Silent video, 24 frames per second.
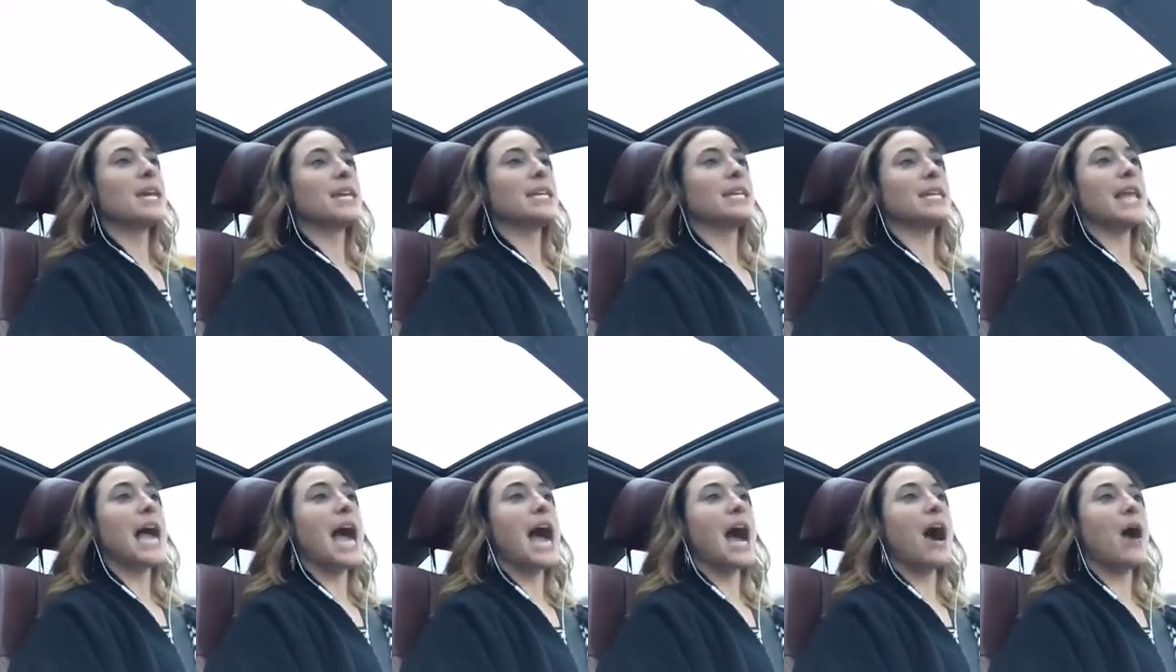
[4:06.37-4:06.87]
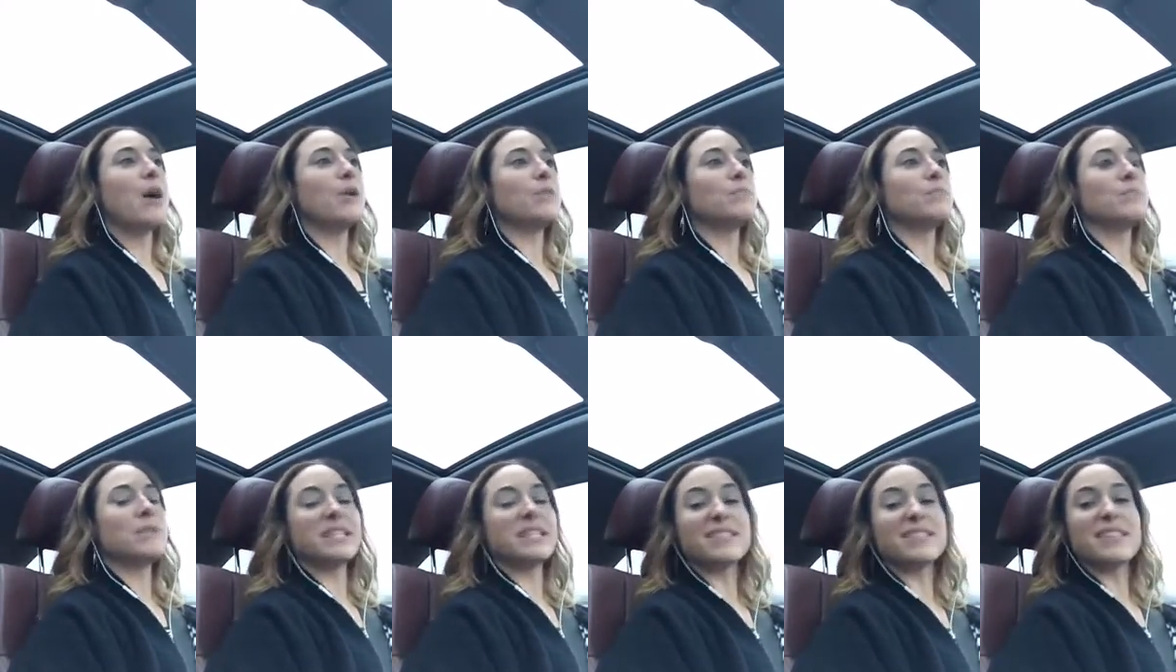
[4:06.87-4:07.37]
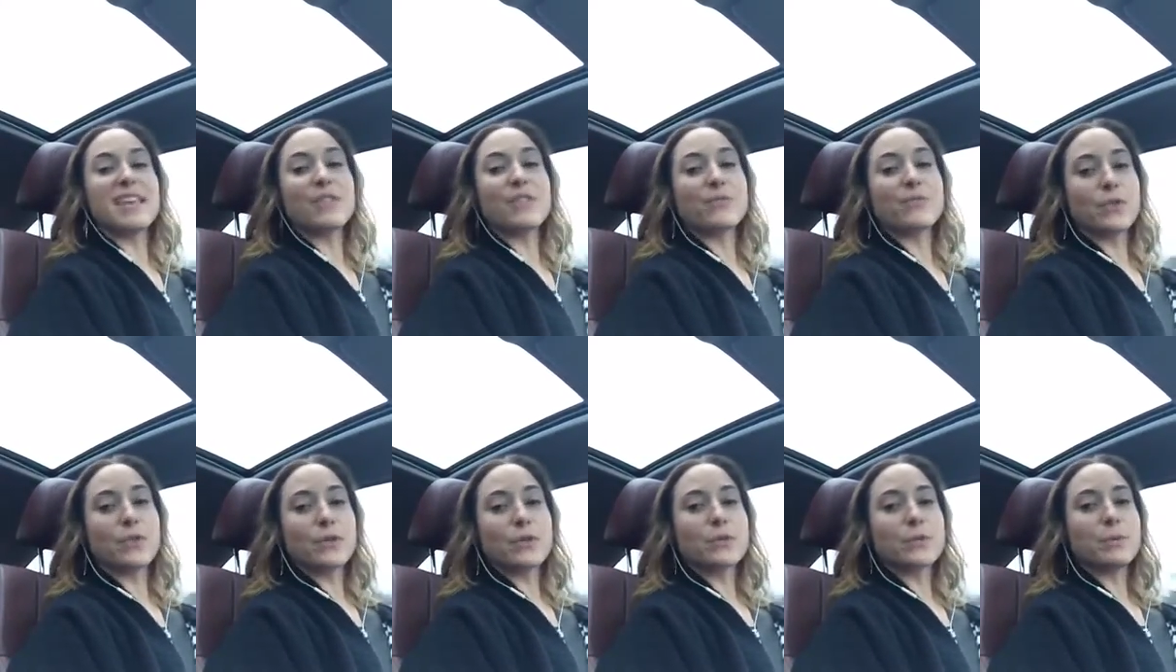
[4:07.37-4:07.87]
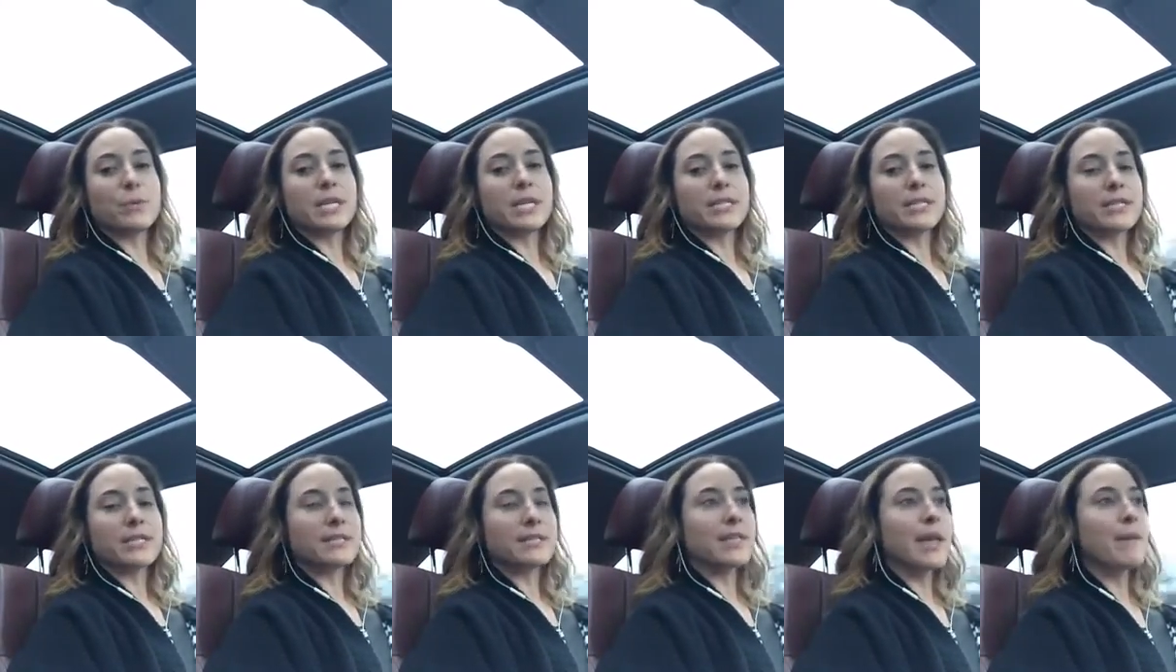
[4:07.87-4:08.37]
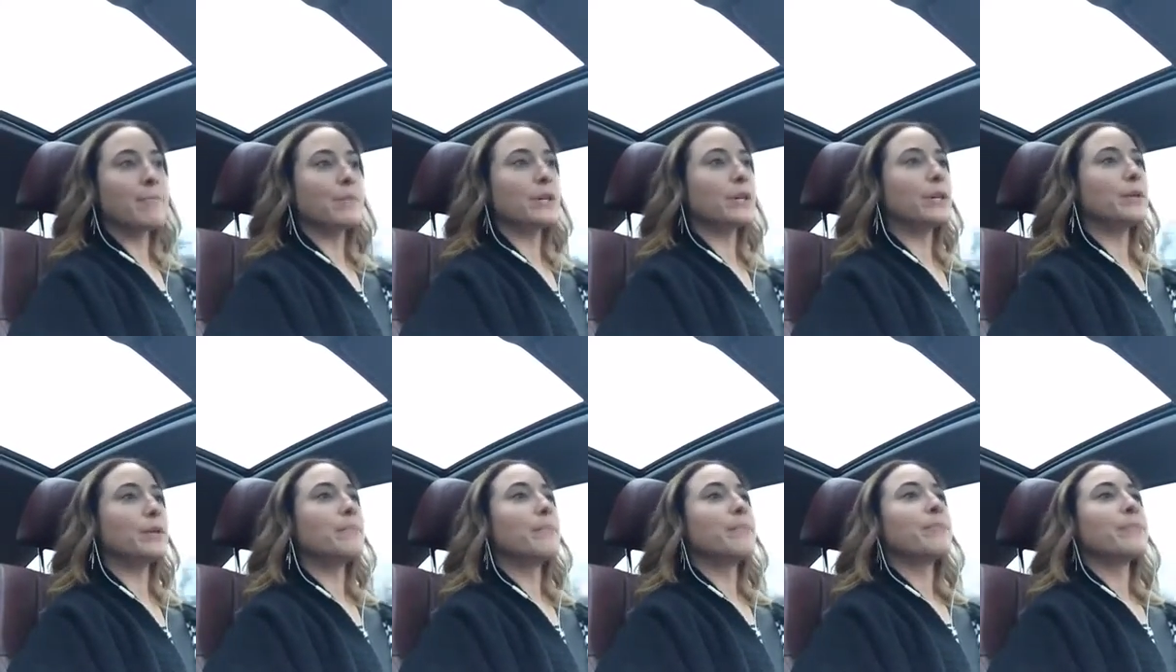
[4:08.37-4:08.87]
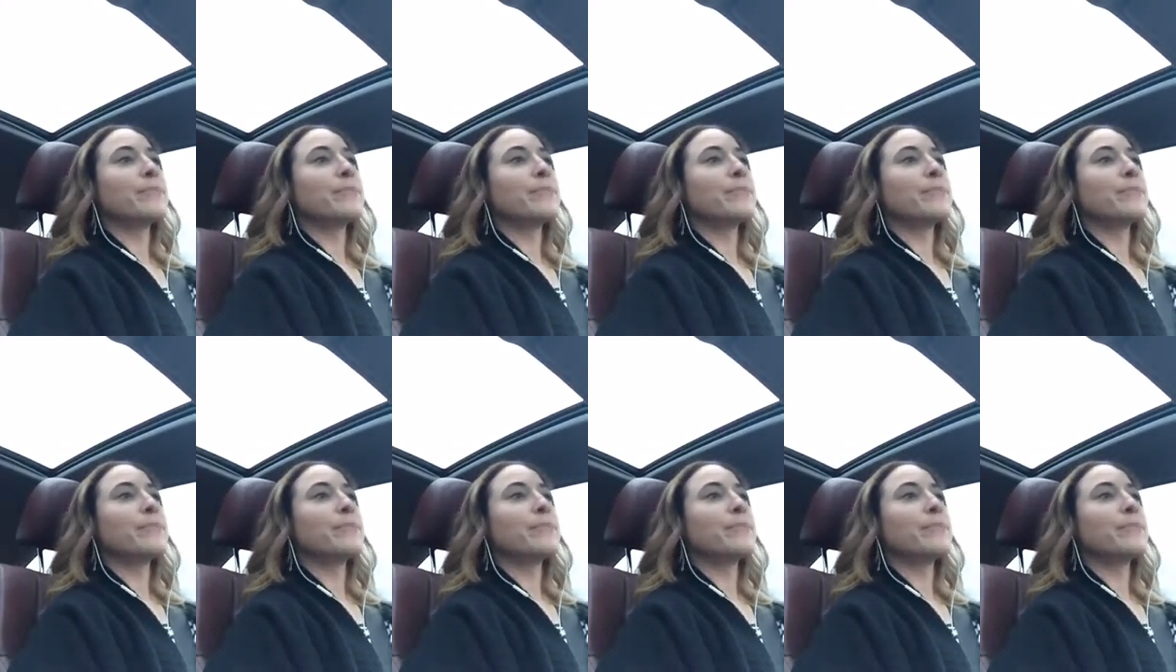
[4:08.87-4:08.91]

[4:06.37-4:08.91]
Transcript: Now, let's say the first week in December,